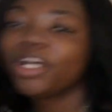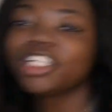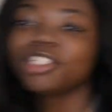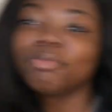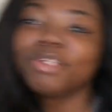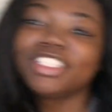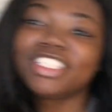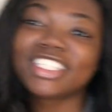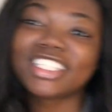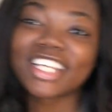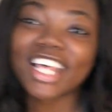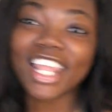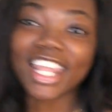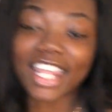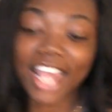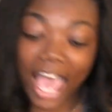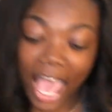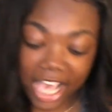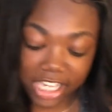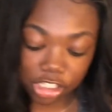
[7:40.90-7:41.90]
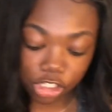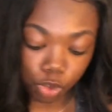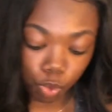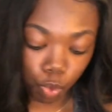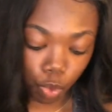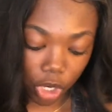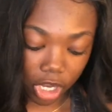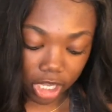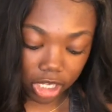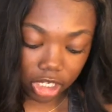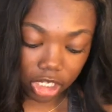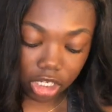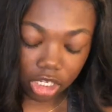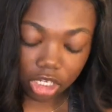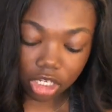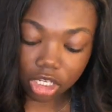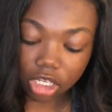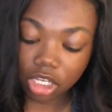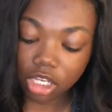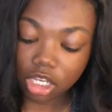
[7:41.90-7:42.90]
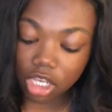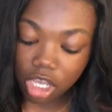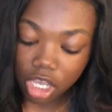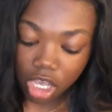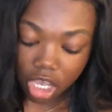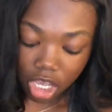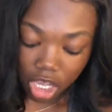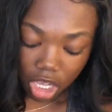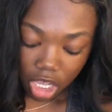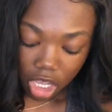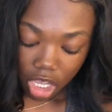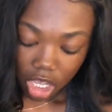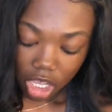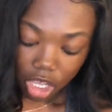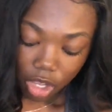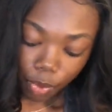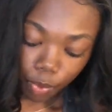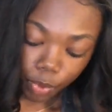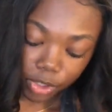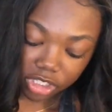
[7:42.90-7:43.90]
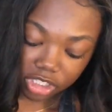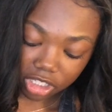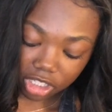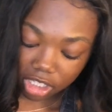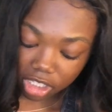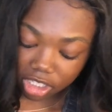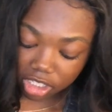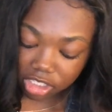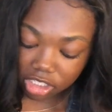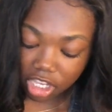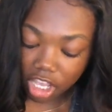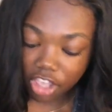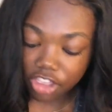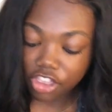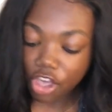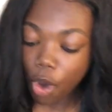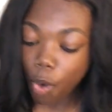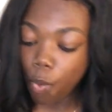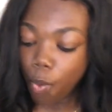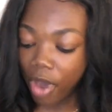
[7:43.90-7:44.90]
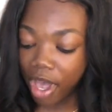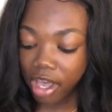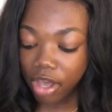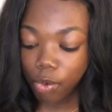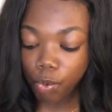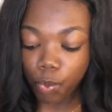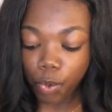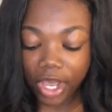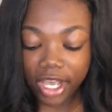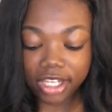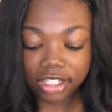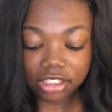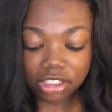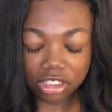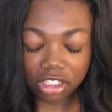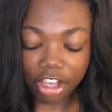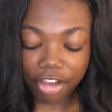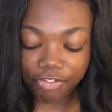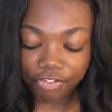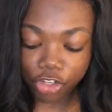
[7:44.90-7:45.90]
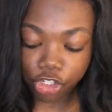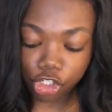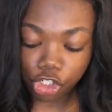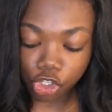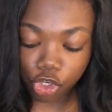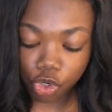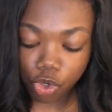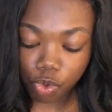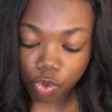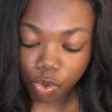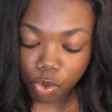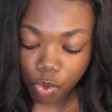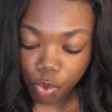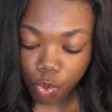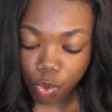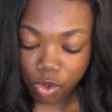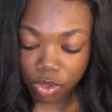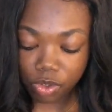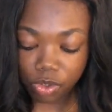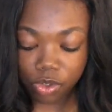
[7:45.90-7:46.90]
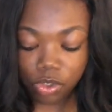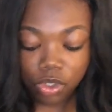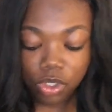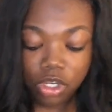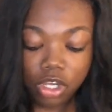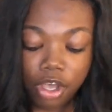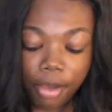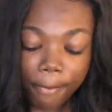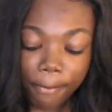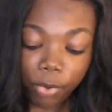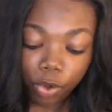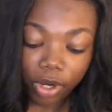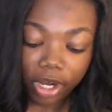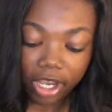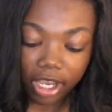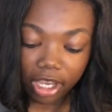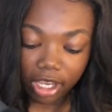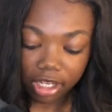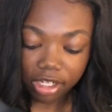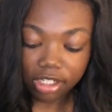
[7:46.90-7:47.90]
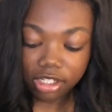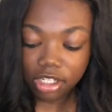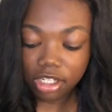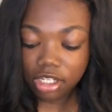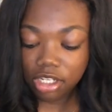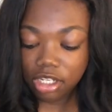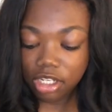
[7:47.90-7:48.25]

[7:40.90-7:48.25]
brings me to the last one, which is the Wet Waist official brand.